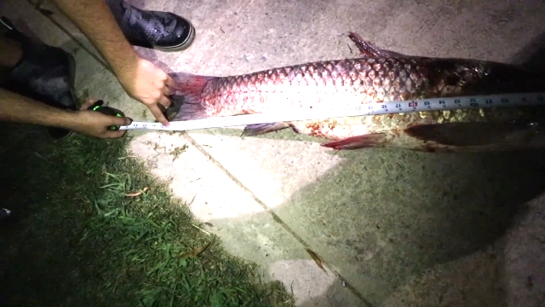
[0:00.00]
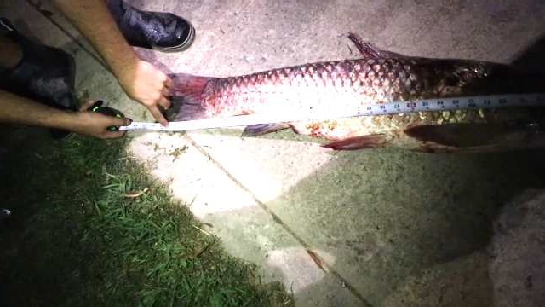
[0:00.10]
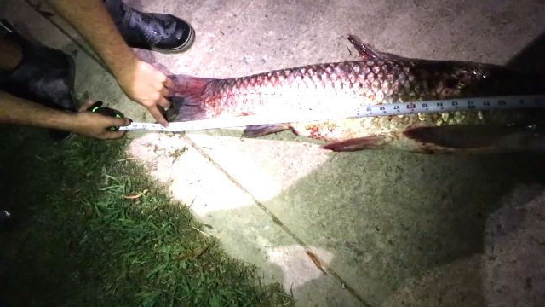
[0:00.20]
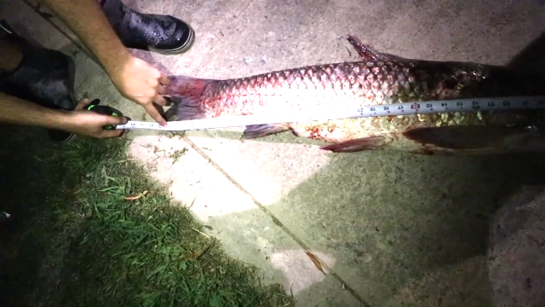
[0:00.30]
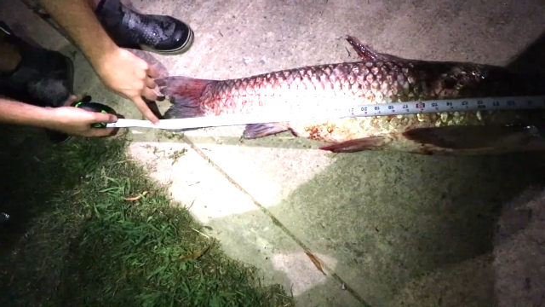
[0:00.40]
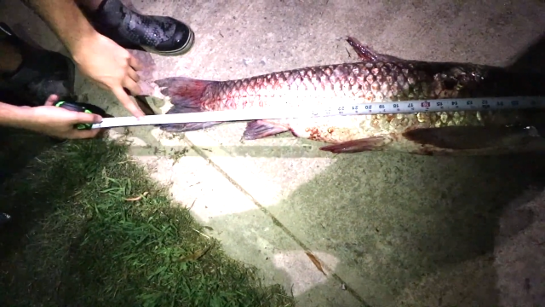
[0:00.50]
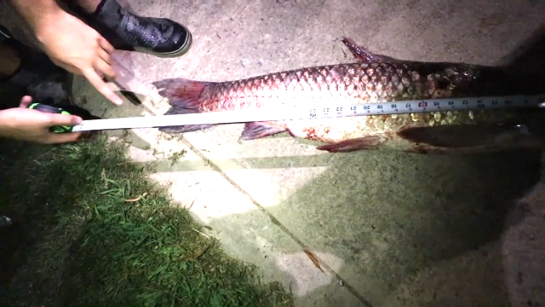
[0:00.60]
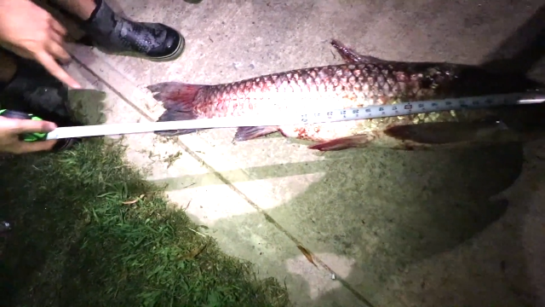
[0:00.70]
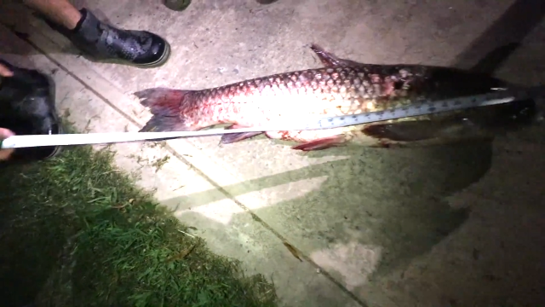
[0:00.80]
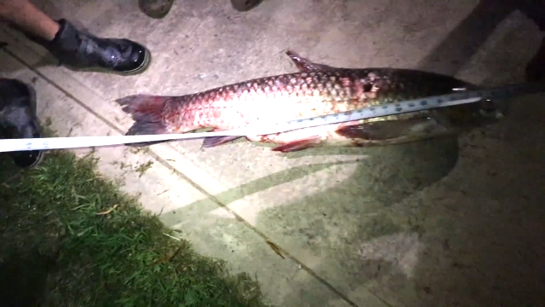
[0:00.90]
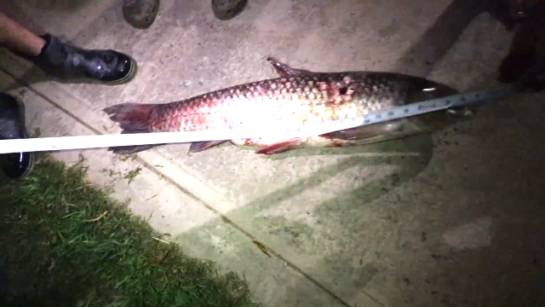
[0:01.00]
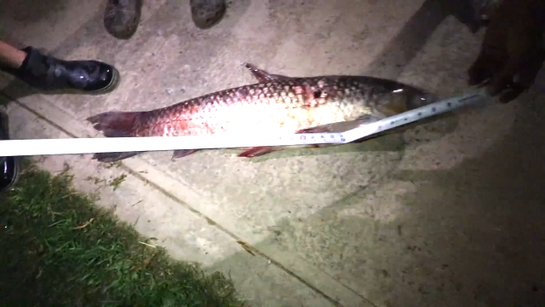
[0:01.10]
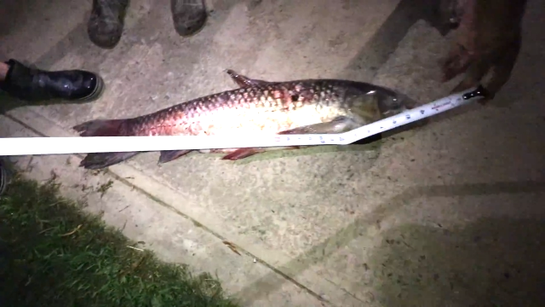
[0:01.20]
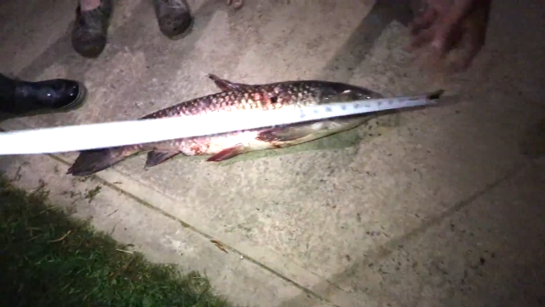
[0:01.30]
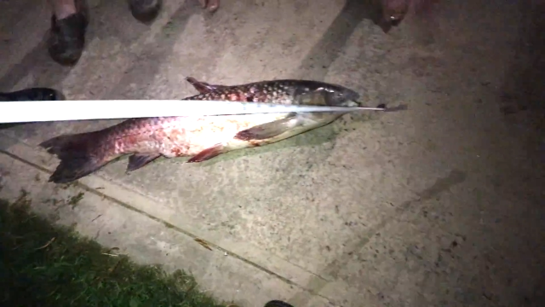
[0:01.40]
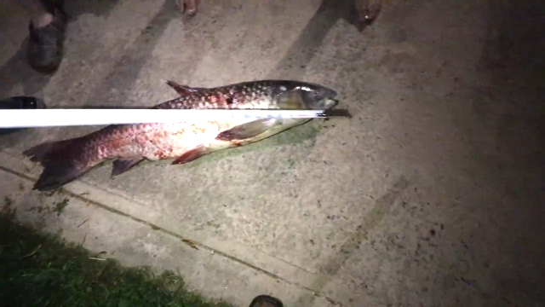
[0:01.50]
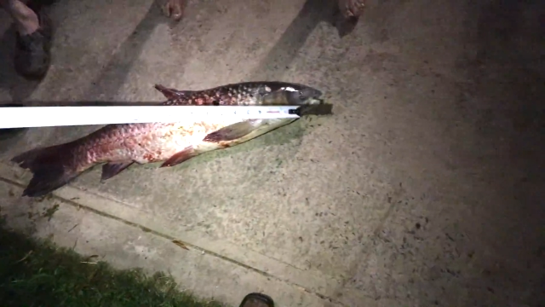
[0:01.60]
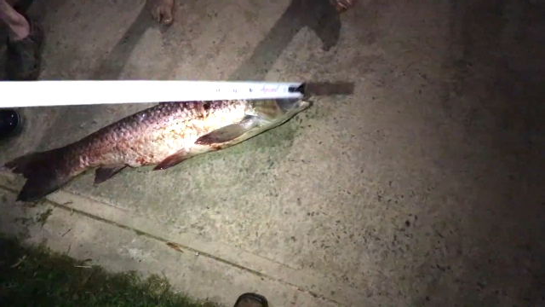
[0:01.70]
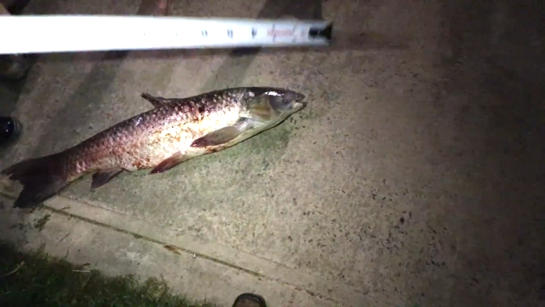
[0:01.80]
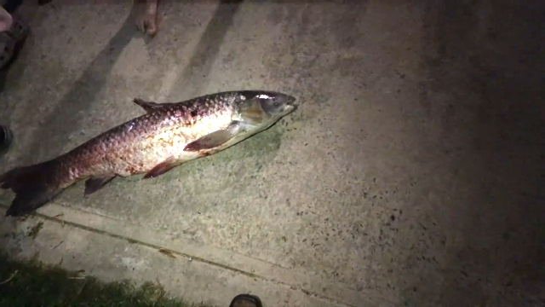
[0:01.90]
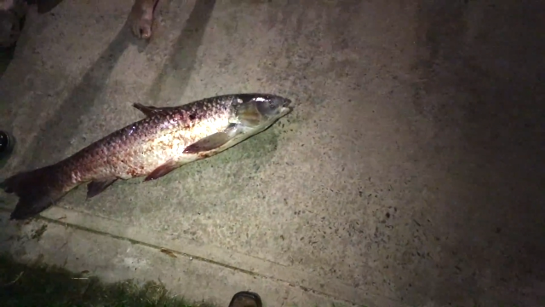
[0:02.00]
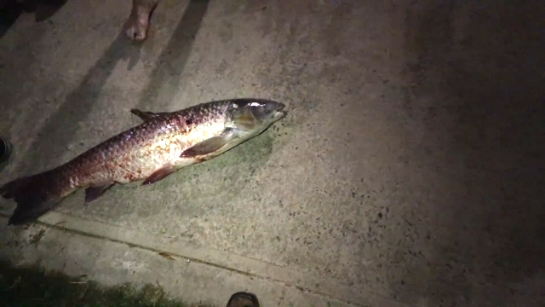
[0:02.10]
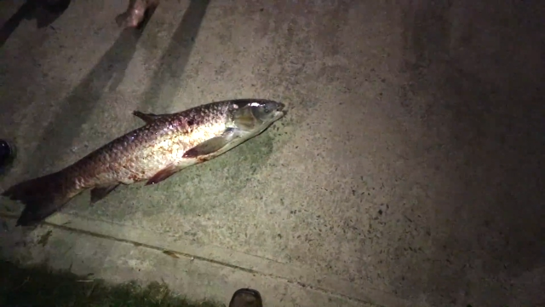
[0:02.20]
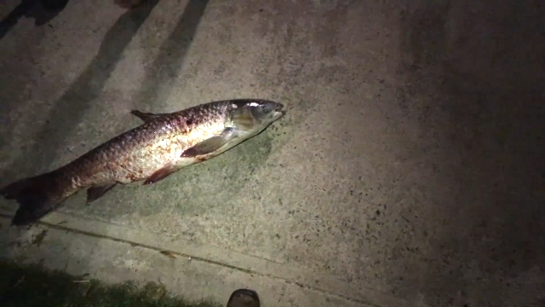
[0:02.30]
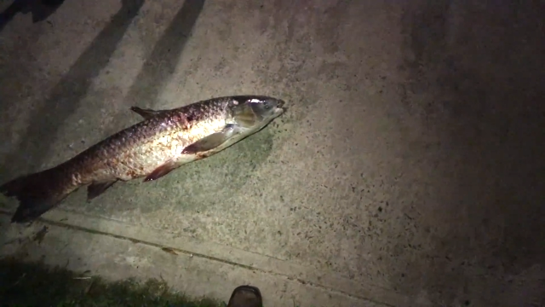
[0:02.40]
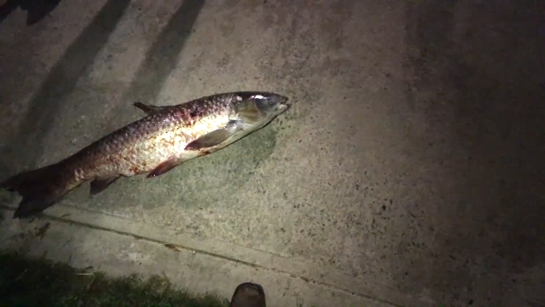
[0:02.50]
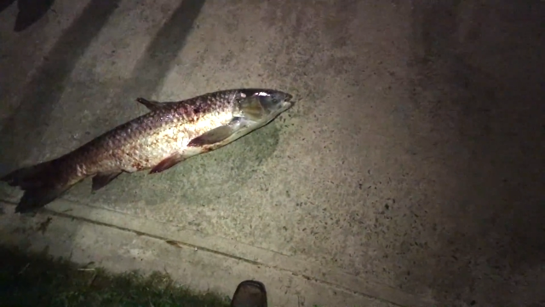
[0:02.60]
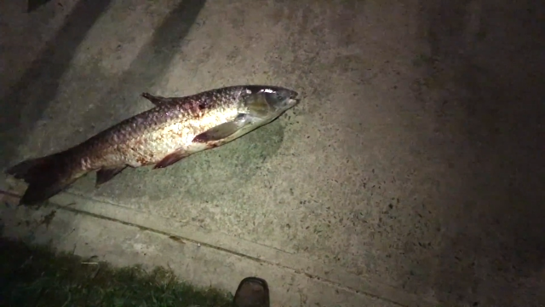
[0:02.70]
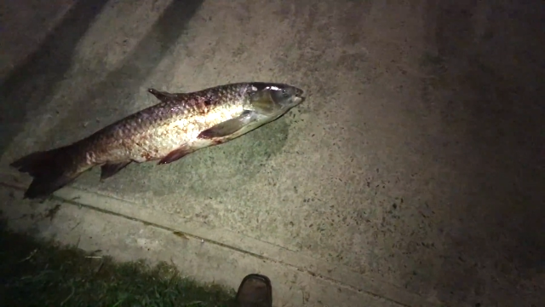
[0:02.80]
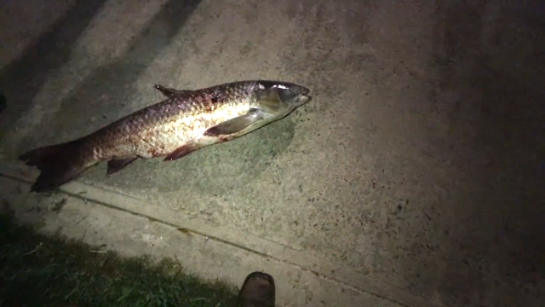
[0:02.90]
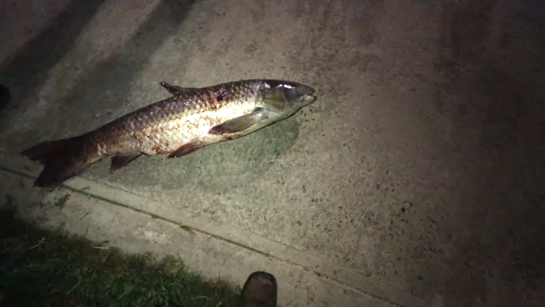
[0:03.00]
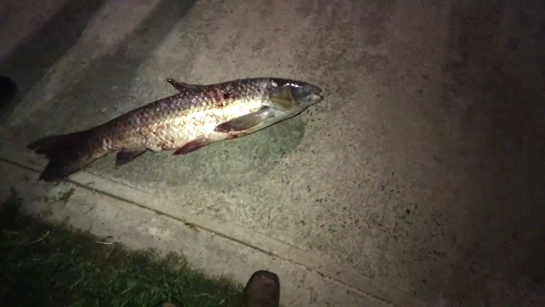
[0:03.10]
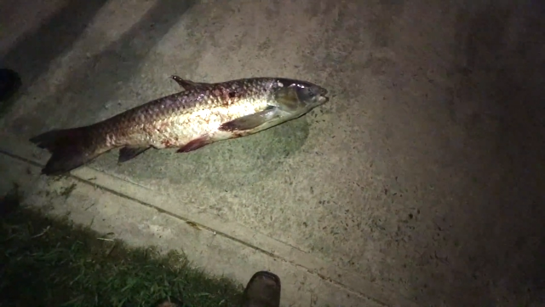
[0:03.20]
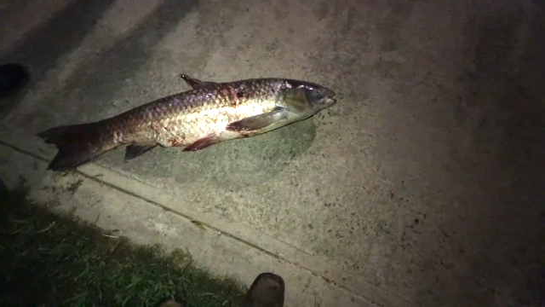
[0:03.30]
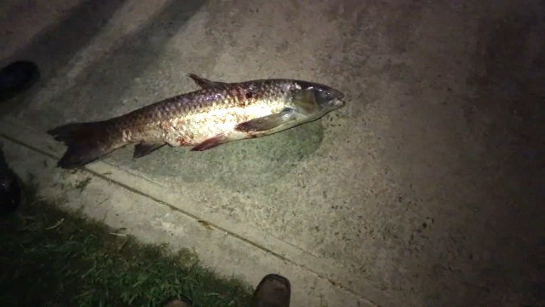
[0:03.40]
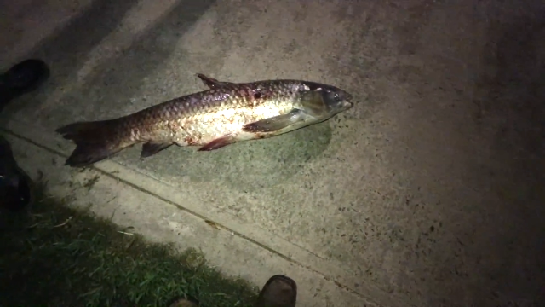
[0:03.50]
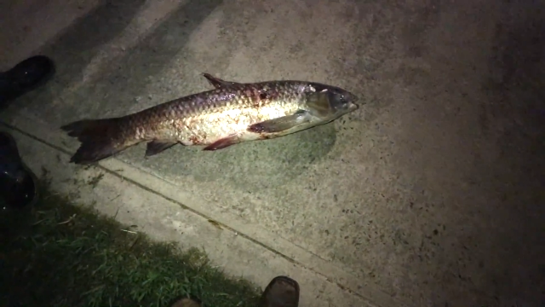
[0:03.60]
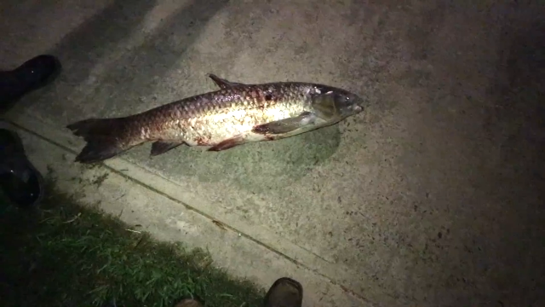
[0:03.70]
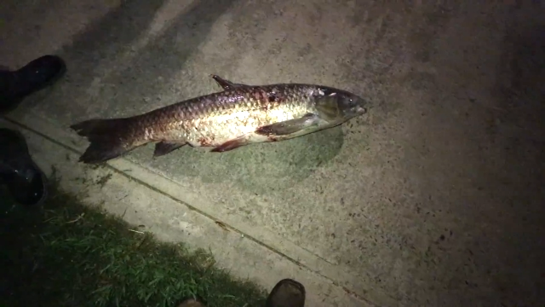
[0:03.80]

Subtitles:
No face is visible, so there are no lips to read.